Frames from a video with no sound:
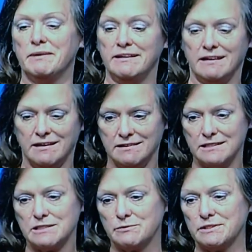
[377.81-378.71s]
And
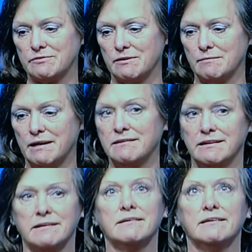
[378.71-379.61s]
this was from, I think,
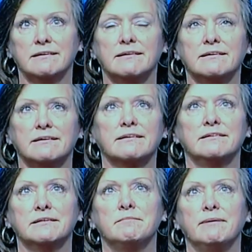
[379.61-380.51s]
a
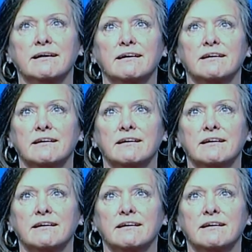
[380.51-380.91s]
Glenn Beck.